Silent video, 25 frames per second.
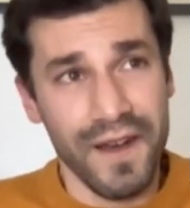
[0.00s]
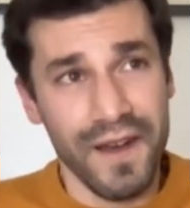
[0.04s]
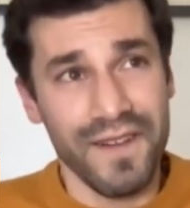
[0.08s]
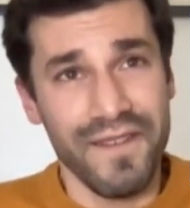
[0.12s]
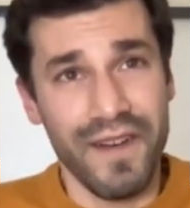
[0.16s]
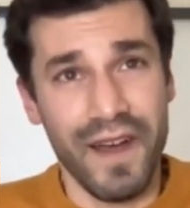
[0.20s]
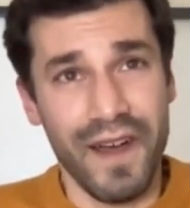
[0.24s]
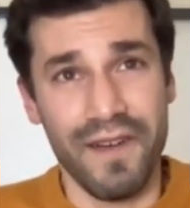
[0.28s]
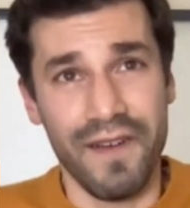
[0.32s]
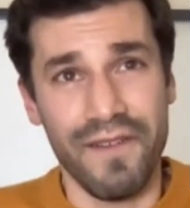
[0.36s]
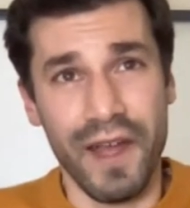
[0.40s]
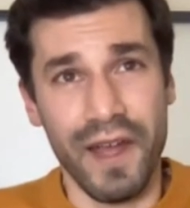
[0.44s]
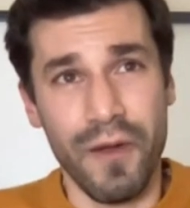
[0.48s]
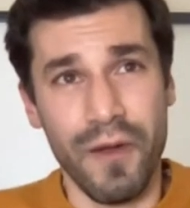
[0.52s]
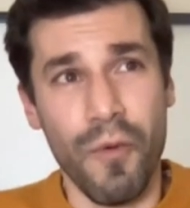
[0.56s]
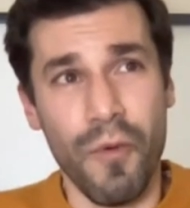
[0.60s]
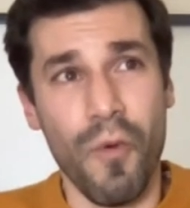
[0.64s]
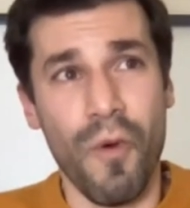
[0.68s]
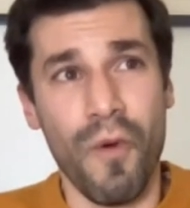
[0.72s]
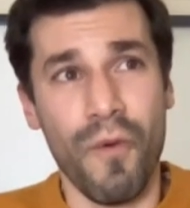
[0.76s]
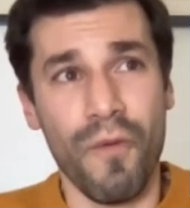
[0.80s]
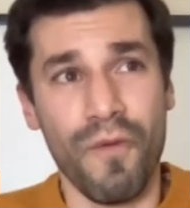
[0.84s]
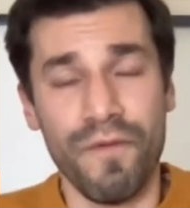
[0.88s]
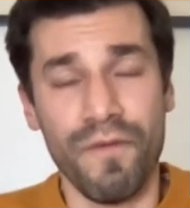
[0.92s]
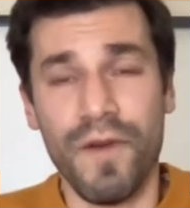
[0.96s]
like,
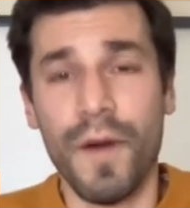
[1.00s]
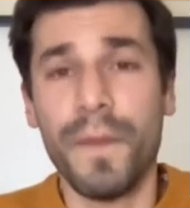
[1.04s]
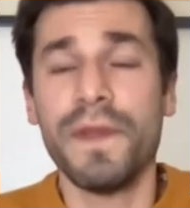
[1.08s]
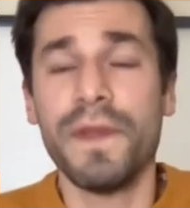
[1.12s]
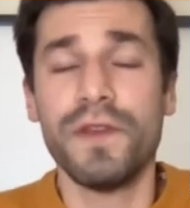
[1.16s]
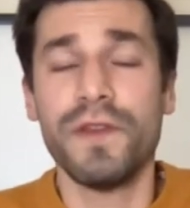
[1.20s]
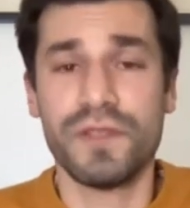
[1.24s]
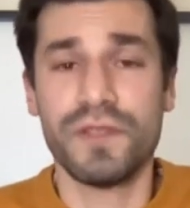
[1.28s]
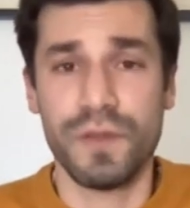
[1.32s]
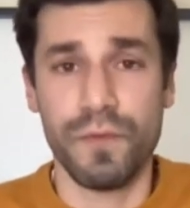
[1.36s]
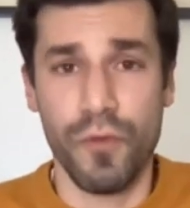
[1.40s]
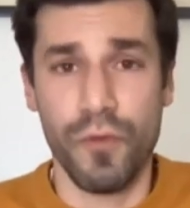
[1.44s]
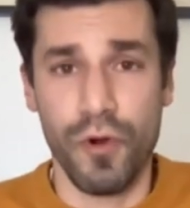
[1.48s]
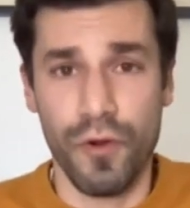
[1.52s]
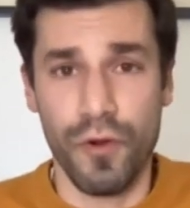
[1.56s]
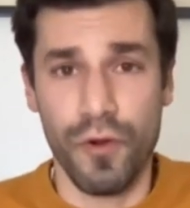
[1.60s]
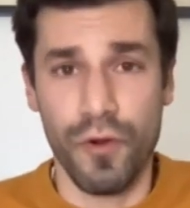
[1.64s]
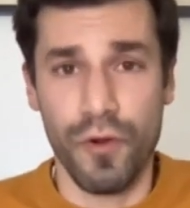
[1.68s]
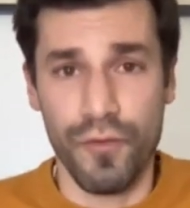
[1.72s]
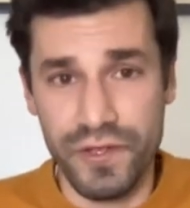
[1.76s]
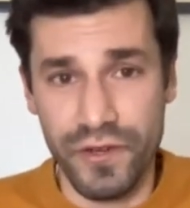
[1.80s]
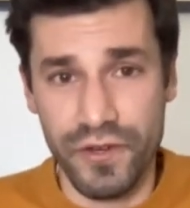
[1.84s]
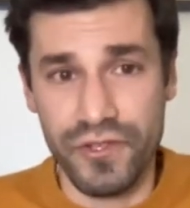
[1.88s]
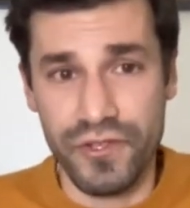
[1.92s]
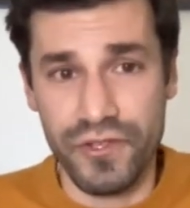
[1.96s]
let me do some more
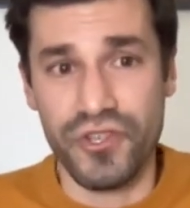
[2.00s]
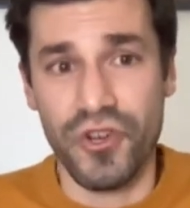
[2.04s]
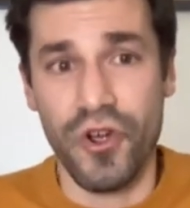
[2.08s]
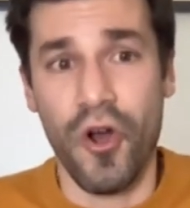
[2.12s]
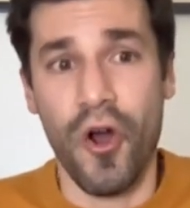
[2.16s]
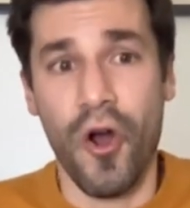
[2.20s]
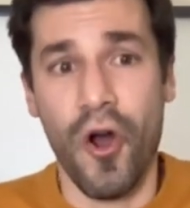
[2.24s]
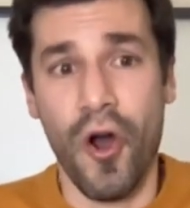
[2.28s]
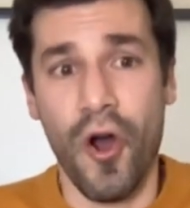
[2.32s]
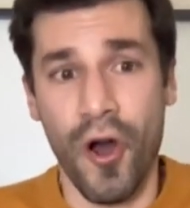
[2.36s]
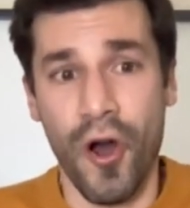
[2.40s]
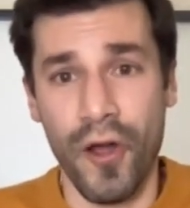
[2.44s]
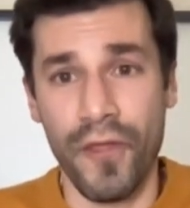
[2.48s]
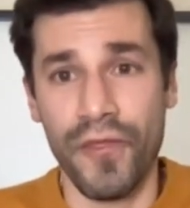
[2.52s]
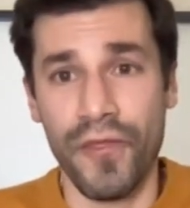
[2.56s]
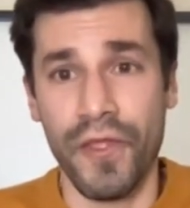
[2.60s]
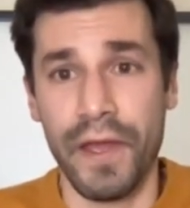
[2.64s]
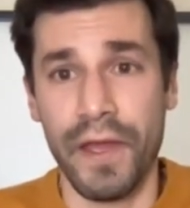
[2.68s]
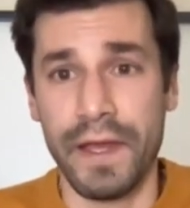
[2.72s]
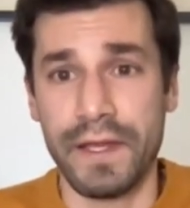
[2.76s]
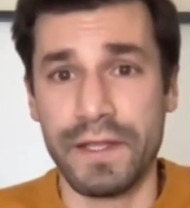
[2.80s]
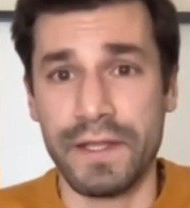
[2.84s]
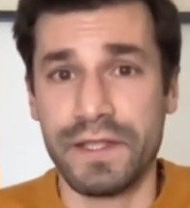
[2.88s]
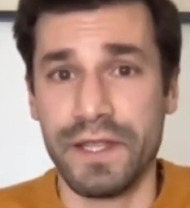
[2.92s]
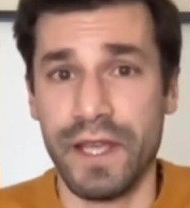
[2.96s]
research on
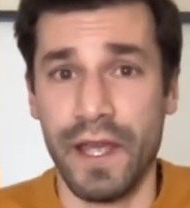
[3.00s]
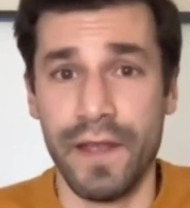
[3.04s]
this.